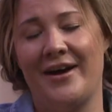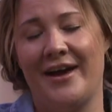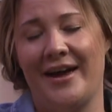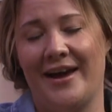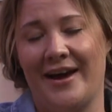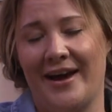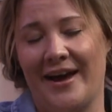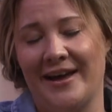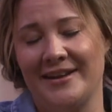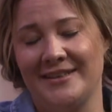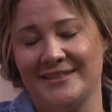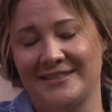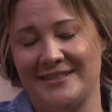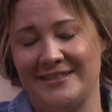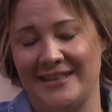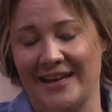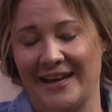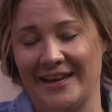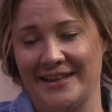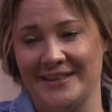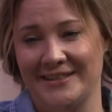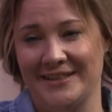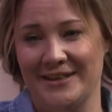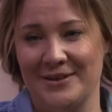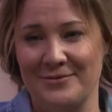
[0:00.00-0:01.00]

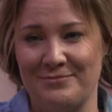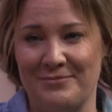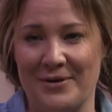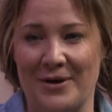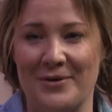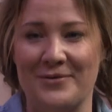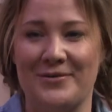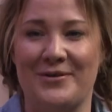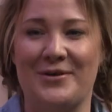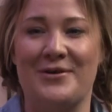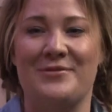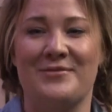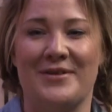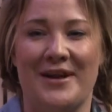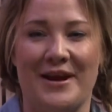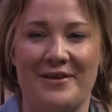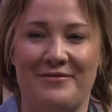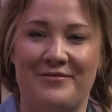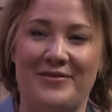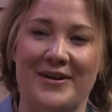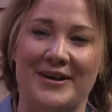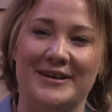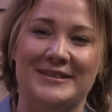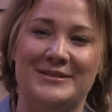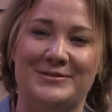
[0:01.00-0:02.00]
understand it. But when I
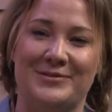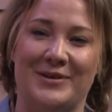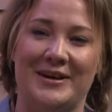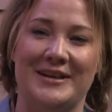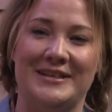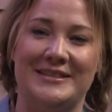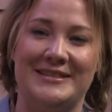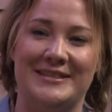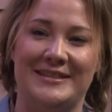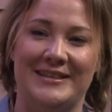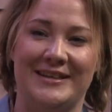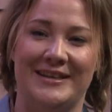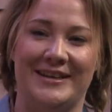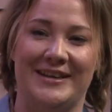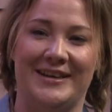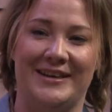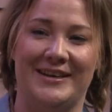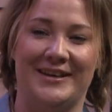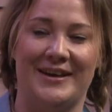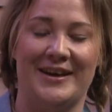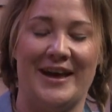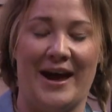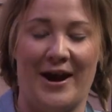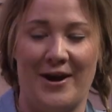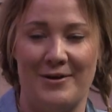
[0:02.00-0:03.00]
first watched
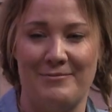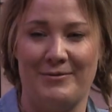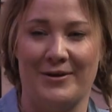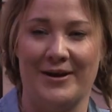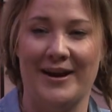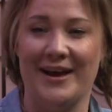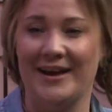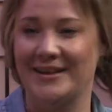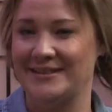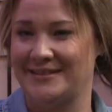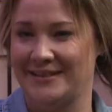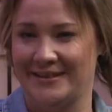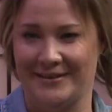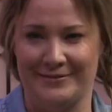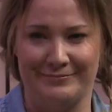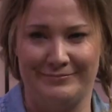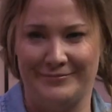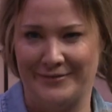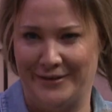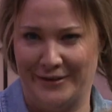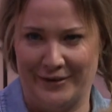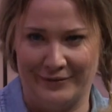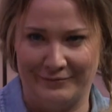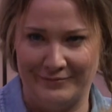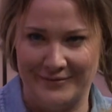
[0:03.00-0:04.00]
Harry Potter as a
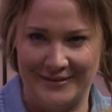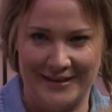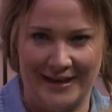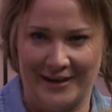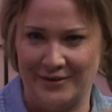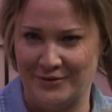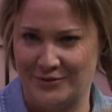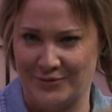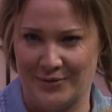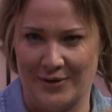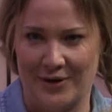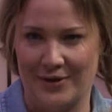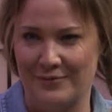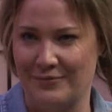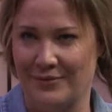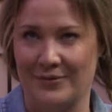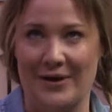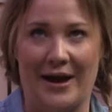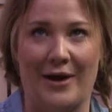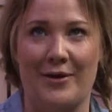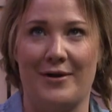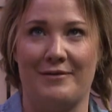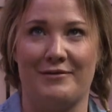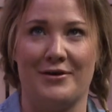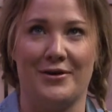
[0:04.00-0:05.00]
10, 12,
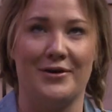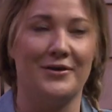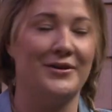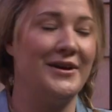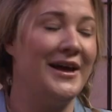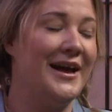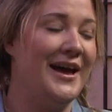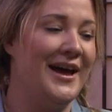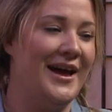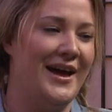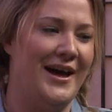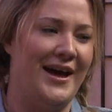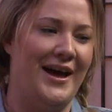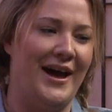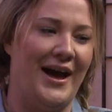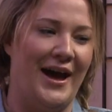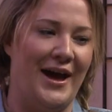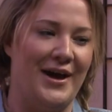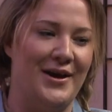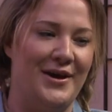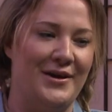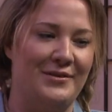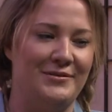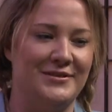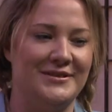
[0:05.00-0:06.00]
however old,
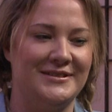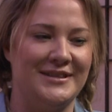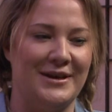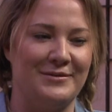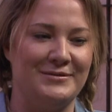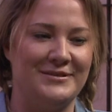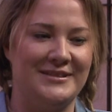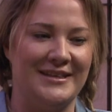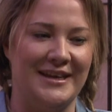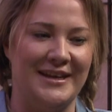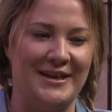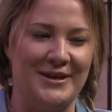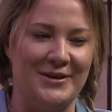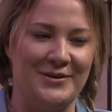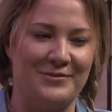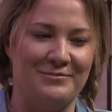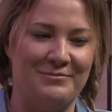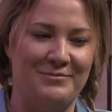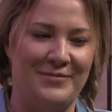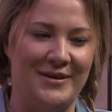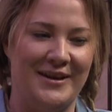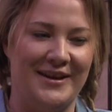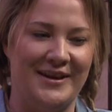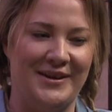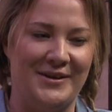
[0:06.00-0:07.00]
it was upsetting.
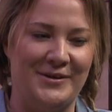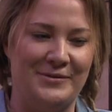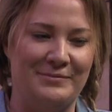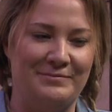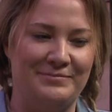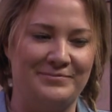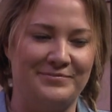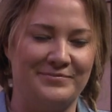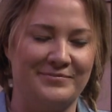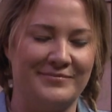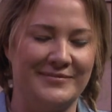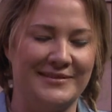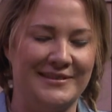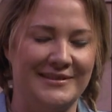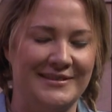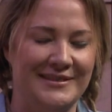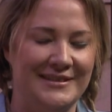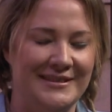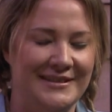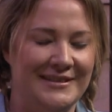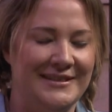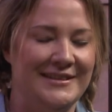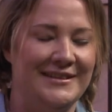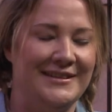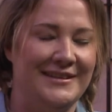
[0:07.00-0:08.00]
But
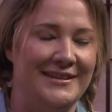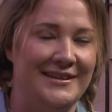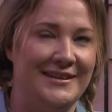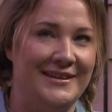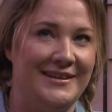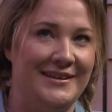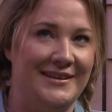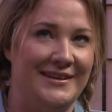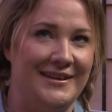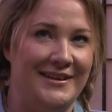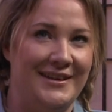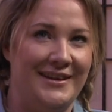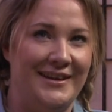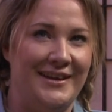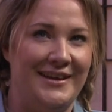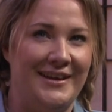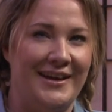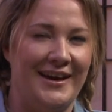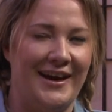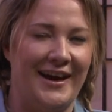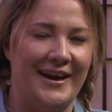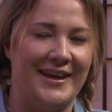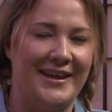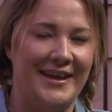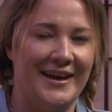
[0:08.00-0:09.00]

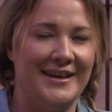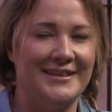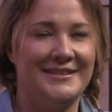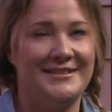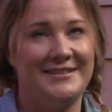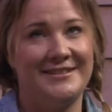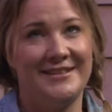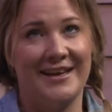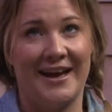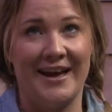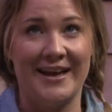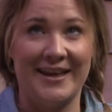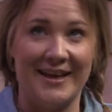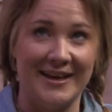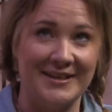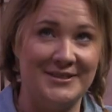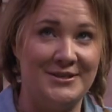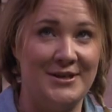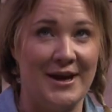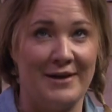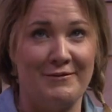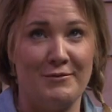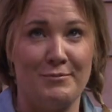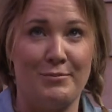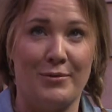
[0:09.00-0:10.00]
I guess
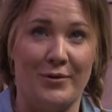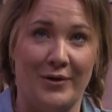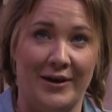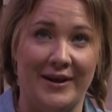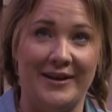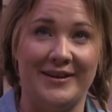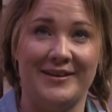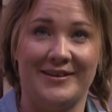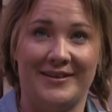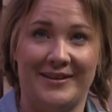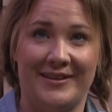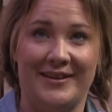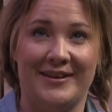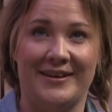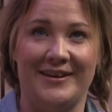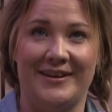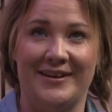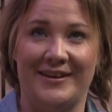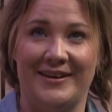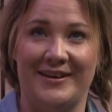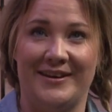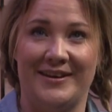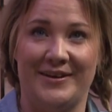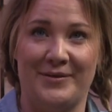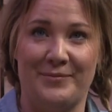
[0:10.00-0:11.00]
you have a point.
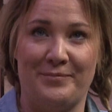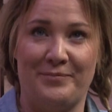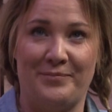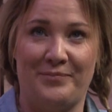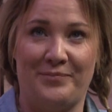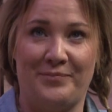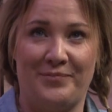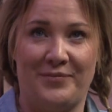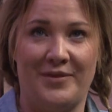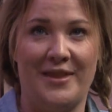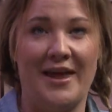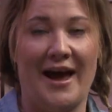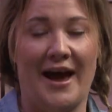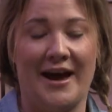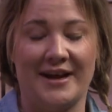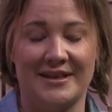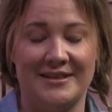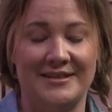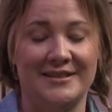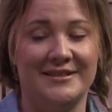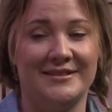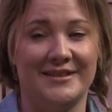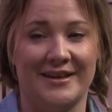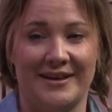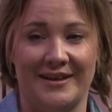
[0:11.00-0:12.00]
The
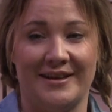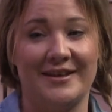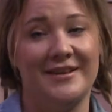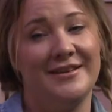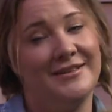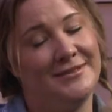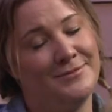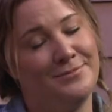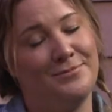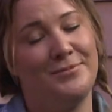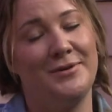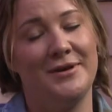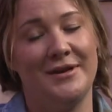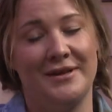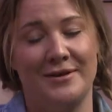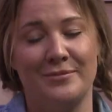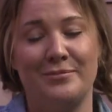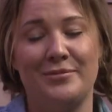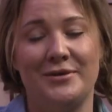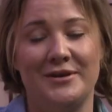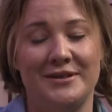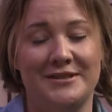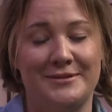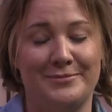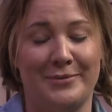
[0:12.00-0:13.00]
actors, it's
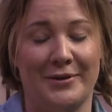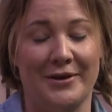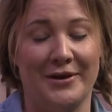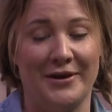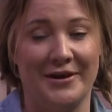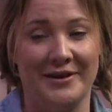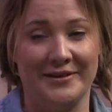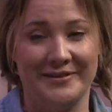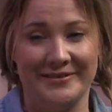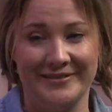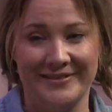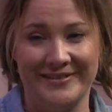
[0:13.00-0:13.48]
pretty spot on.